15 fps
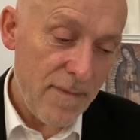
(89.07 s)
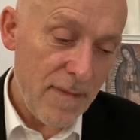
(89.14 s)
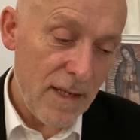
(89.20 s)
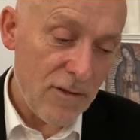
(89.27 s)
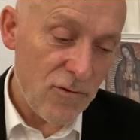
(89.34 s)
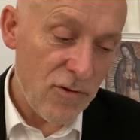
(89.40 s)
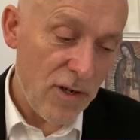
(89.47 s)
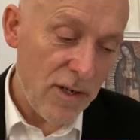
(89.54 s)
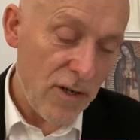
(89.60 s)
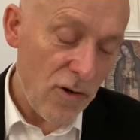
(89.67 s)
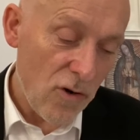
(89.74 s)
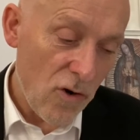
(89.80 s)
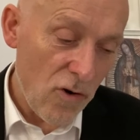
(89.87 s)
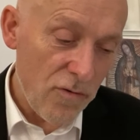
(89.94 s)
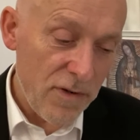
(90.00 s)
and trying to
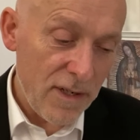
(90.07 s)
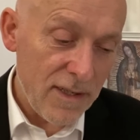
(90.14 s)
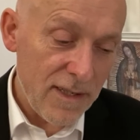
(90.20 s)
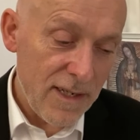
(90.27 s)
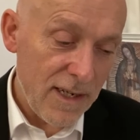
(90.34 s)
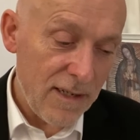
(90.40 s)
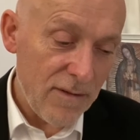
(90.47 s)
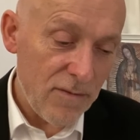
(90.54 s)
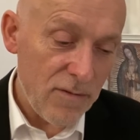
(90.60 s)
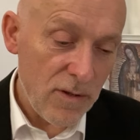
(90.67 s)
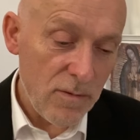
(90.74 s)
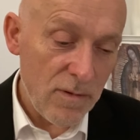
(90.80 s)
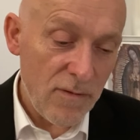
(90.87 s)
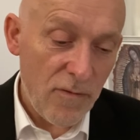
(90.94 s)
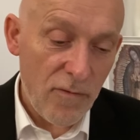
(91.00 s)
orientate for it
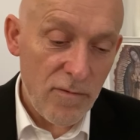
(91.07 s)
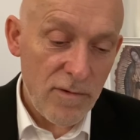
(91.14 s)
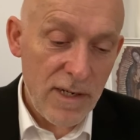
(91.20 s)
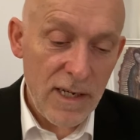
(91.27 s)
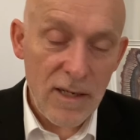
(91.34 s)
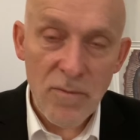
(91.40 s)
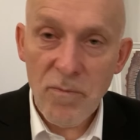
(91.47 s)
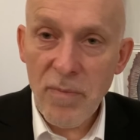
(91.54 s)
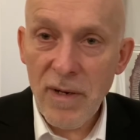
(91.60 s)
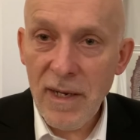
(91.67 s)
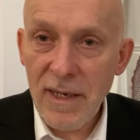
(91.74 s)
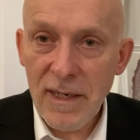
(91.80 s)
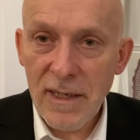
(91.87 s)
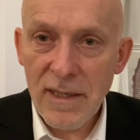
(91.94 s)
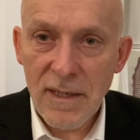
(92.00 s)
with three
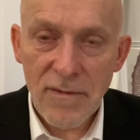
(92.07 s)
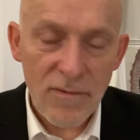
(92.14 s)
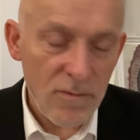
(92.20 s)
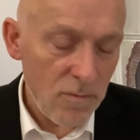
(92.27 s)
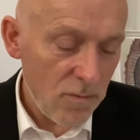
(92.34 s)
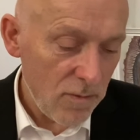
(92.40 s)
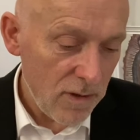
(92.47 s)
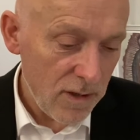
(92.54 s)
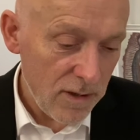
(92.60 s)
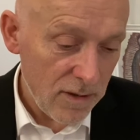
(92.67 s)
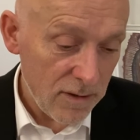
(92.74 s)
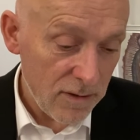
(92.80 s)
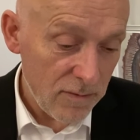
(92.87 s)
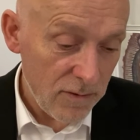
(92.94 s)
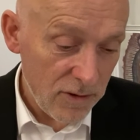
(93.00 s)
completely different
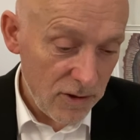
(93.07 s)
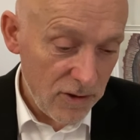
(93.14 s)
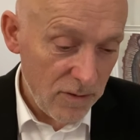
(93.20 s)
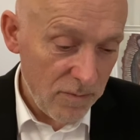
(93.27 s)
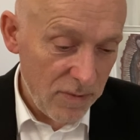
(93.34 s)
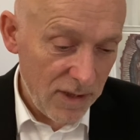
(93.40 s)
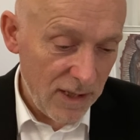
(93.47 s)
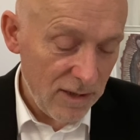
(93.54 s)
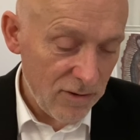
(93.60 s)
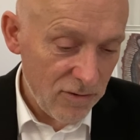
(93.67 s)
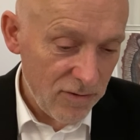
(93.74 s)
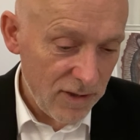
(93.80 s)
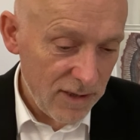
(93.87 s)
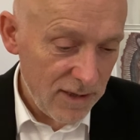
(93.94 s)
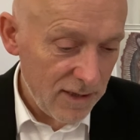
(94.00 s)
words, which should be
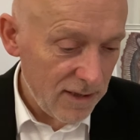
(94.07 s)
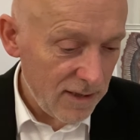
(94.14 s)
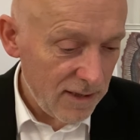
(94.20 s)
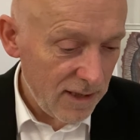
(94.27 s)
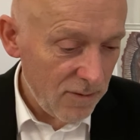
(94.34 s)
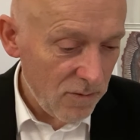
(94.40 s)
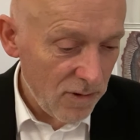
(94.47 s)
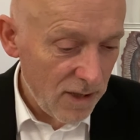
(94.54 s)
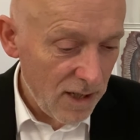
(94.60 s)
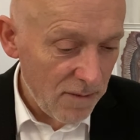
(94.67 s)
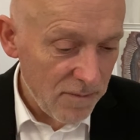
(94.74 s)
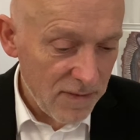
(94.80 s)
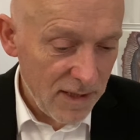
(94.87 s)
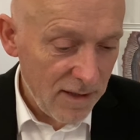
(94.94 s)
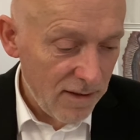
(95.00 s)
interesting to see what
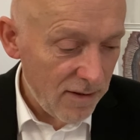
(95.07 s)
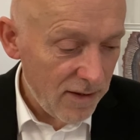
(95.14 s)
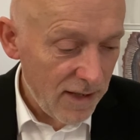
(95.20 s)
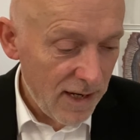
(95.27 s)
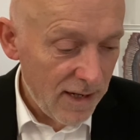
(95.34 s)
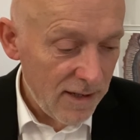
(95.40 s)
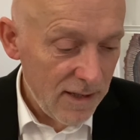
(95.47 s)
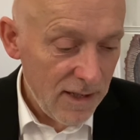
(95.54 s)
comes out of that